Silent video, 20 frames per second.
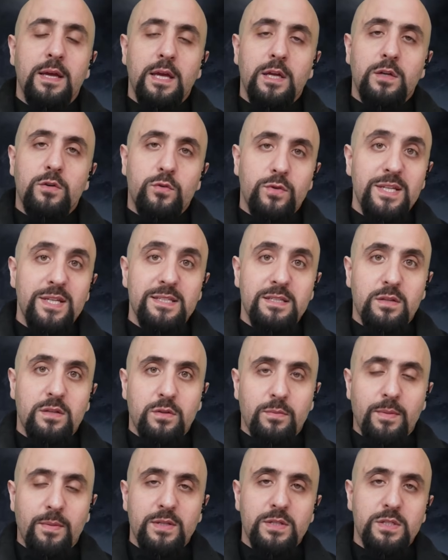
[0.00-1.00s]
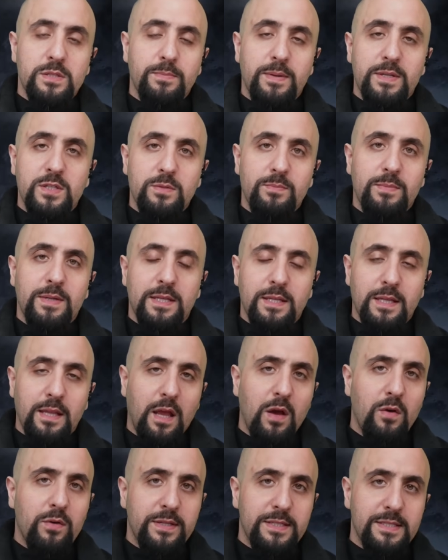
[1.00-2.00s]
in recent months, Benjamin
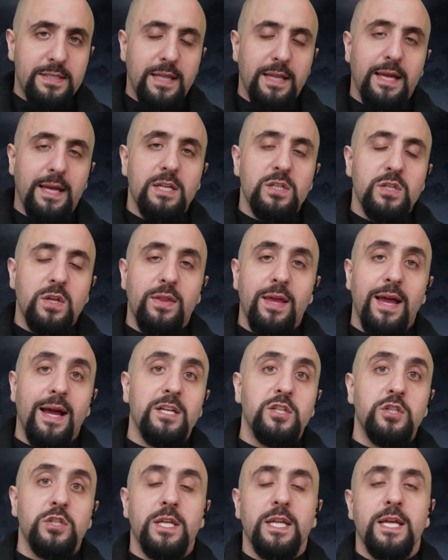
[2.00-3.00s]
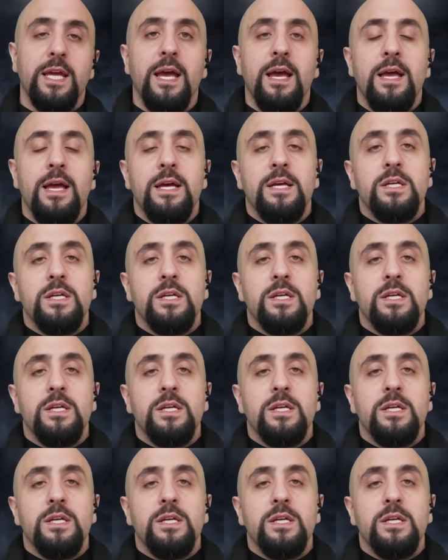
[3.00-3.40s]
Netanyahu and his delegation, they actually